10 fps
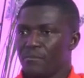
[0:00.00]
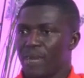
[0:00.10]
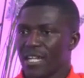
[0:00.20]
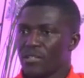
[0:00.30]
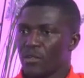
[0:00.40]

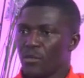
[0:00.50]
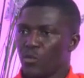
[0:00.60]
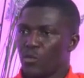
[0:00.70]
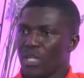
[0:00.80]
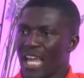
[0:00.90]
But
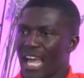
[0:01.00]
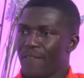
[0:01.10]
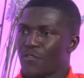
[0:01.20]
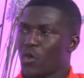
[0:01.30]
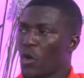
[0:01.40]
we
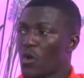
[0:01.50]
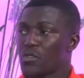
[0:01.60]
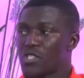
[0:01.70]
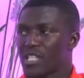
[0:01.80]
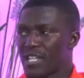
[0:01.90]
have to
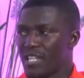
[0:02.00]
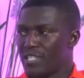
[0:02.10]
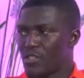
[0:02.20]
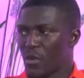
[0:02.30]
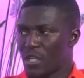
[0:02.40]

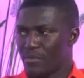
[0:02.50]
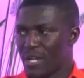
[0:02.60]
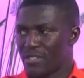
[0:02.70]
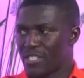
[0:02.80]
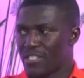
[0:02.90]
constantly talk
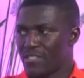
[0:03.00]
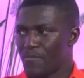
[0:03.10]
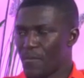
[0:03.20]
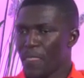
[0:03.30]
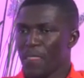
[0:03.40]
about it.
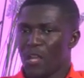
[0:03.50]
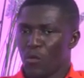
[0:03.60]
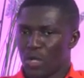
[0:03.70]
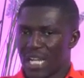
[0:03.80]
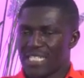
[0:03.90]

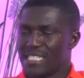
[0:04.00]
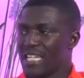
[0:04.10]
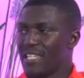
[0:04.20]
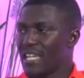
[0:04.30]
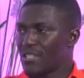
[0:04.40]
When I
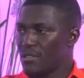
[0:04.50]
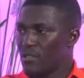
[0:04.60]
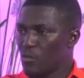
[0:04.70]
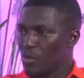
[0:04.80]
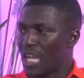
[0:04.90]
say that,
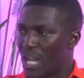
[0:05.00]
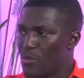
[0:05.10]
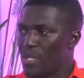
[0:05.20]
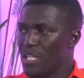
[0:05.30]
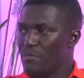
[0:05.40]
what I
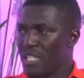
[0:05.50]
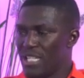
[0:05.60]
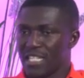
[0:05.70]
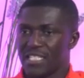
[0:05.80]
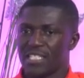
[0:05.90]
really
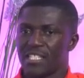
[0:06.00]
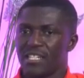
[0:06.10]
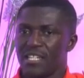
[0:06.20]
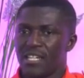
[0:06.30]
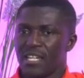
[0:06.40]
mean is
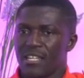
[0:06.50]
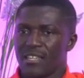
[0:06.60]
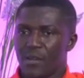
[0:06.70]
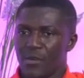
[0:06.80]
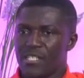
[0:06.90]

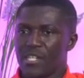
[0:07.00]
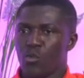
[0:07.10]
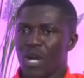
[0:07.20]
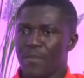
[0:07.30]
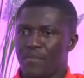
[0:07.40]
the reason
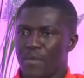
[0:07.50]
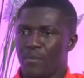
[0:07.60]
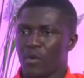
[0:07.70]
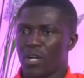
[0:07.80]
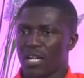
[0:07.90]
why
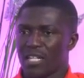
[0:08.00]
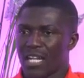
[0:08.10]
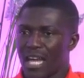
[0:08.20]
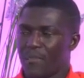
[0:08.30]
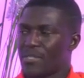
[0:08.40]
people can
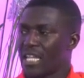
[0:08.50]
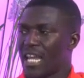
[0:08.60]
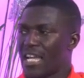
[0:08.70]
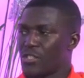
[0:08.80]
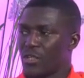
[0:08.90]

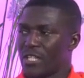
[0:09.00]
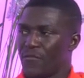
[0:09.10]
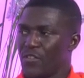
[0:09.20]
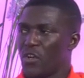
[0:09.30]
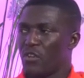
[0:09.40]
capitalize on the
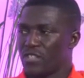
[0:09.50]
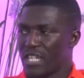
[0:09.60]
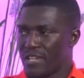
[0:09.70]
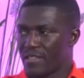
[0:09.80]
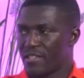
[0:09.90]
fear of
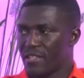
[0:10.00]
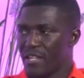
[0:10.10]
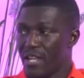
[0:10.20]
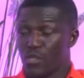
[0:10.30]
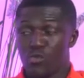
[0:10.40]
death
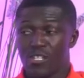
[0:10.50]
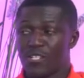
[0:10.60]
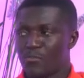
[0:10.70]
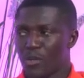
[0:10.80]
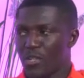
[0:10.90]
to
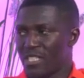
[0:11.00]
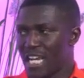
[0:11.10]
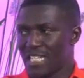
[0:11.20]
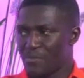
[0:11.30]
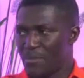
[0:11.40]
exploit
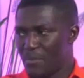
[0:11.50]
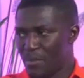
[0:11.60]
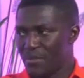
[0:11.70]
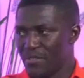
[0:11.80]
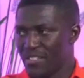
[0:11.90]
other
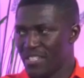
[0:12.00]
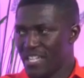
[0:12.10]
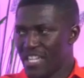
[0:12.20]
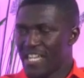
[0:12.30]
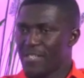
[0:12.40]
people
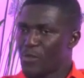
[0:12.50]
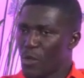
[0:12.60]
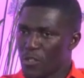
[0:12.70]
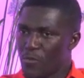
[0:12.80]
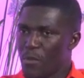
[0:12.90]
is
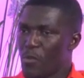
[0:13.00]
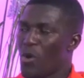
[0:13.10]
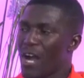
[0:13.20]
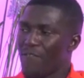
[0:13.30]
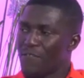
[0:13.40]
because
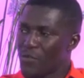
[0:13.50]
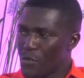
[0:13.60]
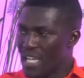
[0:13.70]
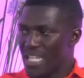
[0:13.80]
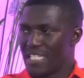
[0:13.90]
people are
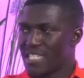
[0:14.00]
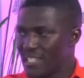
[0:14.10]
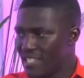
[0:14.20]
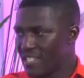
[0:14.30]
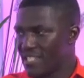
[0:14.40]
afraid
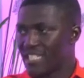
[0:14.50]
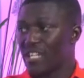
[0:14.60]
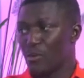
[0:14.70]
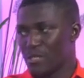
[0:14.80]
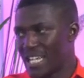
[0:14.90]
that
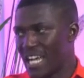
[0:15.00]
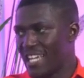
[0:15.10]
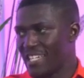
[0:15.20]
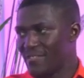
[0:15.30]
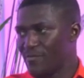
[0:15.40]
they will die.